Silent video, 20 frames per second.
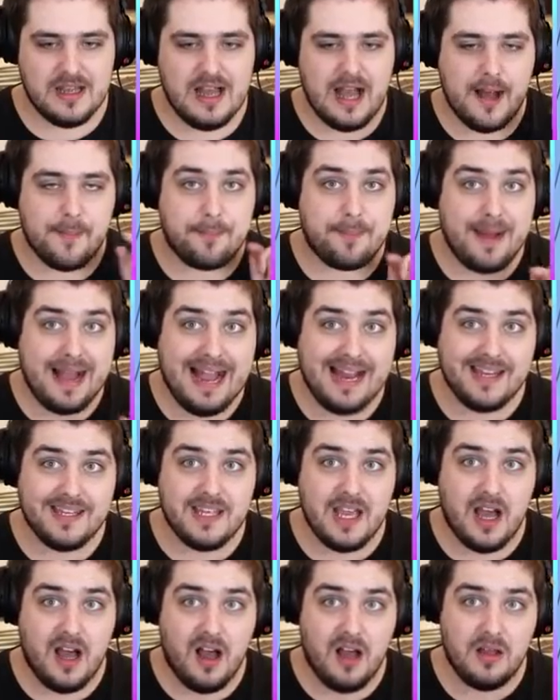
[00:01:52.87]
a
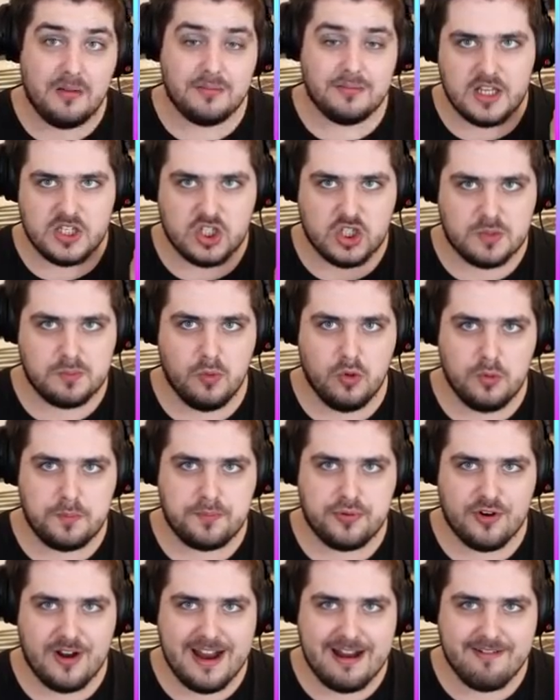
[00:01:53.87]
Pannier, a Small
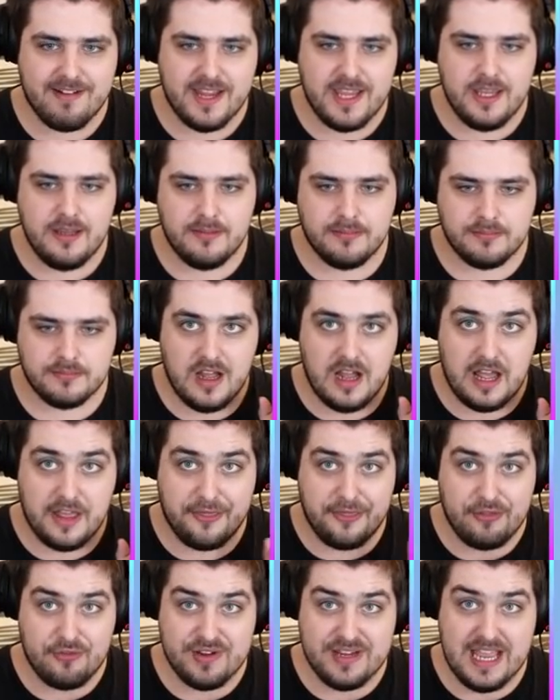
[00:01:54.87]
Prairie, a
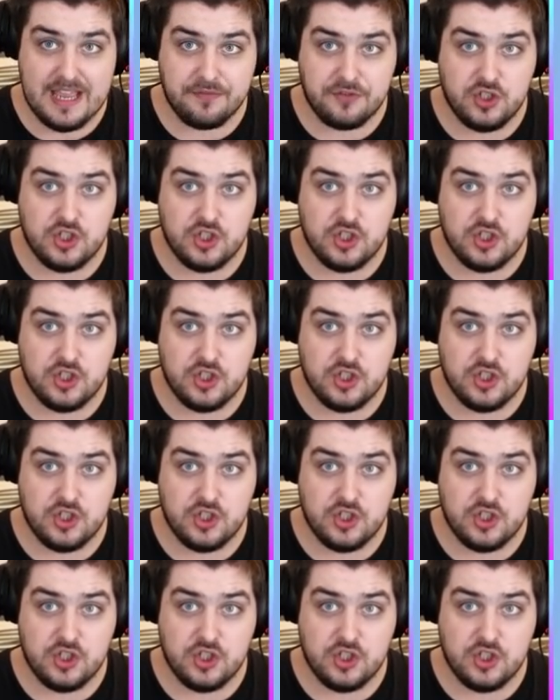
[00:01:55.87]
three F